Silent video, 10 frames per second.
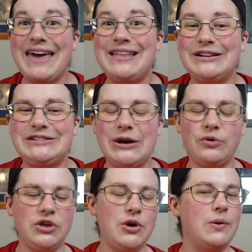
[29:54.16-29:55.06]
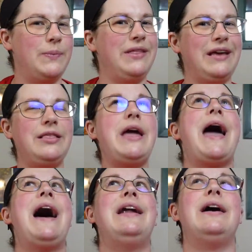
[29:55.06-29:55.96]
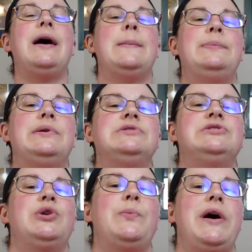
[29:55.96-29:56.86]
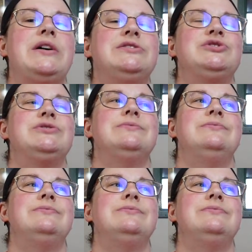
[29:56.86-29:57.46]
They're so cute, but like they add up so much.